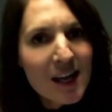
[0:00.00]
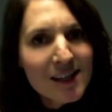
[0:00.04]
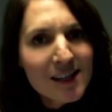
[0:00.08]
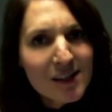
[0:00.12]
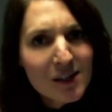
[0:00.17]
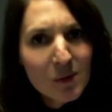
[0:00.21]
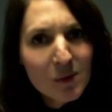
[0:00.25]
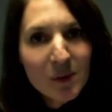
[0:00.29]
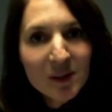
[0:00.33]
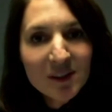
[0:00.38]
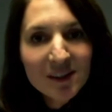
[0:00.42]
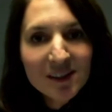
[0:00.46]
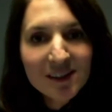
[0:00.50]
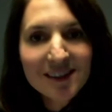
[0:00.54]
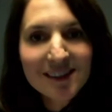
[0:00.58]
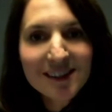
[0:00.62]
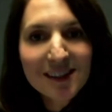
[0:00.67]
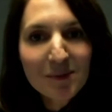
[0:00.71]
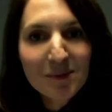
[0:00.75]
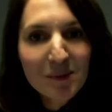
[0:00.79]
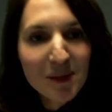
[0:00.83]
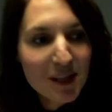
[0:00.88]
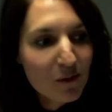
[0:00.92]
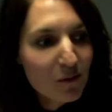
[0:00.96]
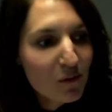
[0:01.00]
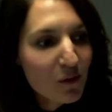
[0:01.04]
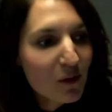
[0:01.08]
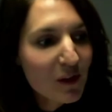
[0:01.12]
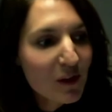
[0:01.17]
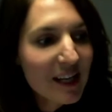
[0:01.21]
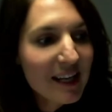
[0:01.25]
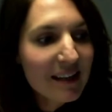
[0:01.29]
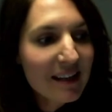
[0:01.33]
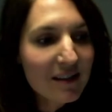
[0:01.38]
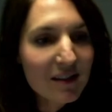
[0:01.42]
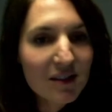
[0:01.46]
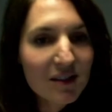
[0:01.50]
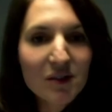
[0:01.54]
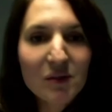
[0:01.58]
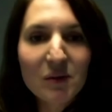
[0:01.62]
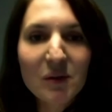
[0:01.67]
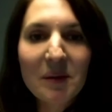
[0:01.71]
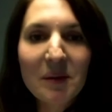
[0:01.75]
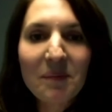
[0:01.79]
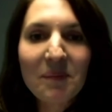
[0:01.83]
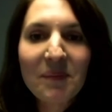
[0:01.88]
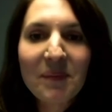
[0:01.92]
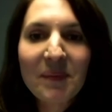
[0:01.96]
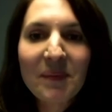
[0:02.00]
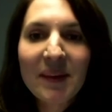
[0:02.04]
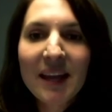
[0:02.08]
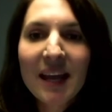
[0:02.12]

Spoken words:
So what does this mean for the industry?